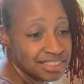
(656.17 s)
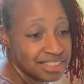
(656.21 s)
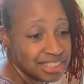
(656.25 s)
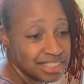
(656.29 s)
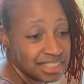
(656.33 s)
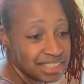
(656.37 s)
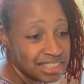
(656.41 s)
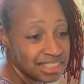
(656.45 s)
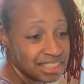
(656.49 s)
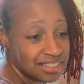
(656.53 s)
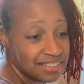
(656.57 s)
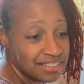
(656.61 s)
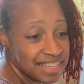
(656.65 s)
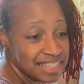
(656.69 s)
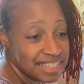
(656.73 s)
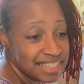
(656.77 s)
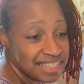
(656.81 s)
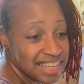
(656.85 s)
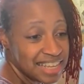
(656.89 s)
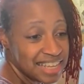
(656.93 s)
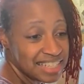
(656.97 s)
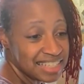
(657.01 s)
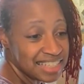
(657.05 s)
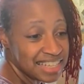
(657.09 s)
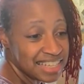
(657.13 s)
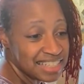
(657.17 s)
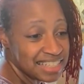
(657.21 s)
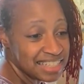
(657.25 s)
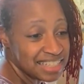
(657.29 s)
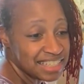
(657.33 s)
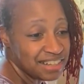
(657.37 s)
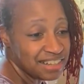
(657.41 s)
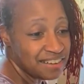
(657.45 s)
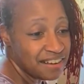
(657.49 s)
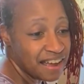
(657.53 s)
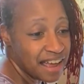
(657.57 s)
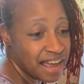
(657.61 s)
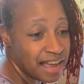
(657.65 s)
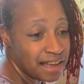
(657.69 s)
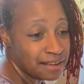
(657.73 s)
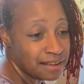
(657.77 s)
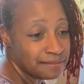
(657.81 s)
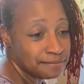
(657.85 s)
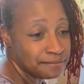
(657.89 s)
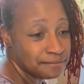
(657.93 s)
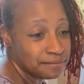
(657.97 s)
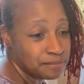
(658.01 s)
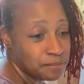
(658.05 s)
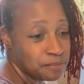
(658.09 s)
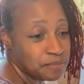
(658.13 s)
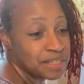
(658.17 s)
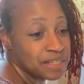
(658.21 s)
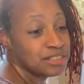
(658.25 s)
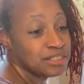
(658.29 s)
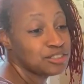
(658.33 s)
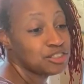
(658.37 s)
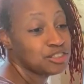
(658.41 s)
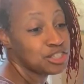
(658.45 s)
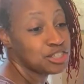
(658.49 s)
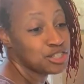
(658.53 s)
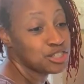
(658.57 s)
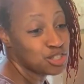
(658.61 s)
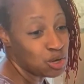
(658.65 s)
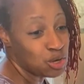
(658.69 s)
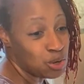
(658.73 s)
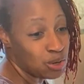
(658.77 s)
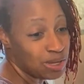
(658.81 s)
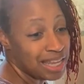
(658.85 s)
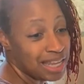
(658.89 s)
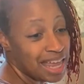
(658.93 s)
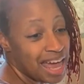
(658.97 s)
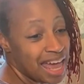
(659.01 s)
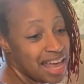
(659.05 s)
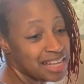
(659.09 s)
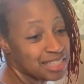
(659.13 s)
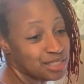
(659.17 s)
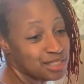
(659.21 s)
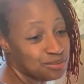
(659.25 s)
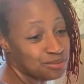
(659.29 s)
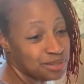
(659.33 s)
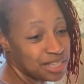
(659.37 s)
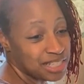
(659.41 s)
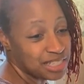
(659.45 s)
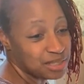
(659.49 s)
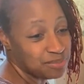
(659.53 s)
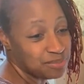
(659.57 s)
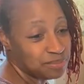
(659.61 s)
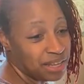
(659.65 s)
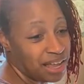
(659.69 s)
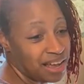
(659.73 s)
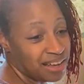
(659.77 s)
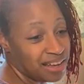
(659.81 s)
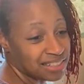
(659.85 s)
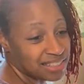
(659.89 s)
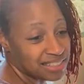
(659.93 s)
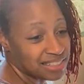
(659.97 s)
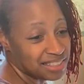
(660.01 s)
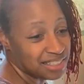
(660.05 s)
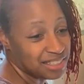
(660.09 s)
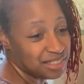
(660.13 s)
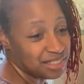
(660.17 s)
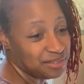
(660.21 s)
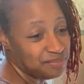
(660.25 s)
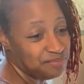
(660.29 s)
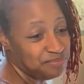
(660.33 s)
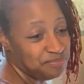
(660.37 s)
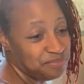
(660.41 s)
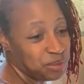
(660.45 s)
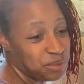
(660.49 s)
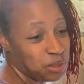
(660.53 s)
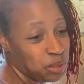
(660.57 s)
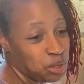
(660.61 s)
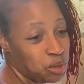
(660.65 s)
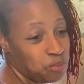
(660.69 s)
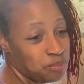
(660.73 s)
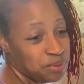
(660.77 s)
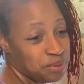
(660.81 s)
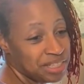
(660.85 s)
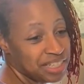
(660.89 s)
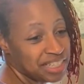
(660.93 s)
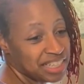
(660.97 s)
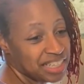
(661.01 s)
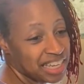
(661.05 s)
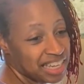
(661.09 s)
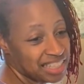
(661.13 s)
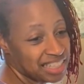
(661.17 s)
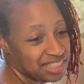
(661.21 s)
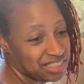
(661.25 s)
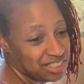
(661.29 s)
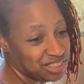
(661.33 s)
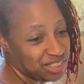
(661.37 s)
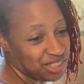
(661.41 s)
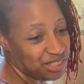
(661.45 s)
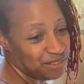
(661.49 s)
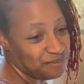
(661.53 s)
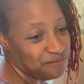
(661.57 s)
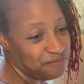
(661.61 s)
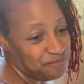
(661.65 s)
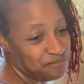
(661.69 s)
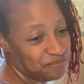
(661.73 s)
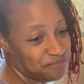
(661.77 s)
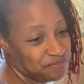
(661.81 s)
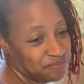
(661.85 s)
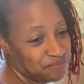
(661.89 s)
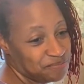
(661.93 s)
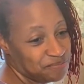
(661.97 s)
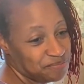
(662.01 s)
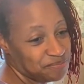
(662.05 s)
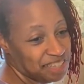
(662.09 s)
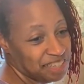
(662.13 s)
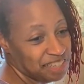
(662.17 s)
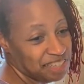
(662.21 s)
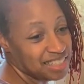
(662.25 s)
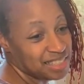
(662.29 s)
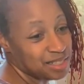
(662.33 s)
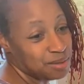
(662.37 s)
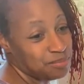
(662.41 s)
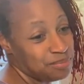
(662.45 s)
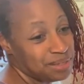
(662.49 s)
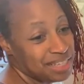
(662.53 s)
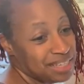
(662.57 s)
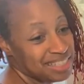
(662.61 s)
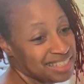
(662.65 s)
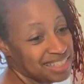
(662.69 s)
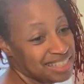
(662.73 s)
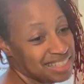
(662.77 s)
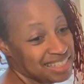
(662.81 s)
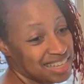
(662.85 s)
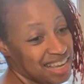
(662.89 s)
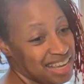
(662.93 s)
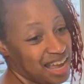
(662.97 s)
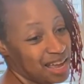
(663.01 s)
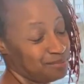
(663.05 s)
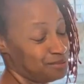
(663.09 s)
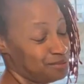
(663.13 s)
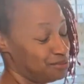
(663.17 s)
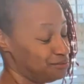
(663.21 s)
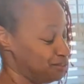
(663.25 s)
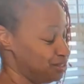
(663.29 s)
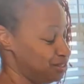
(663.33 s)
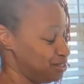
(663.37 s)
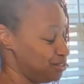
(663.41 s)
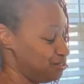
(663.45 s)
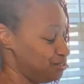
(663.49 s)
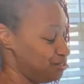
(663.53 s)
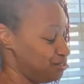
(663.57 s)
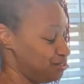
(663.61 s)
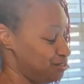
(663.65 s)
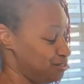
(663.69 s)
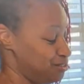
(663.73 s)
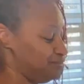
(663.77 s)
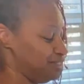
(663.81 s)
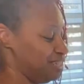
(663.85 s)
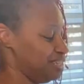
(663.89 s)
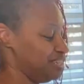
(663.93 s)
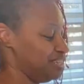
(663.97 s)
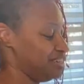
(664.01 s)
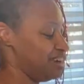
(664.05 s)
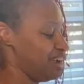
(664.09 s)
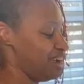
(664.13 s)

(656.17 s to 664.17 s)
Chloe says, I still have to sew last week's blocks up, hoping to catch up. It is a busy time of year over here.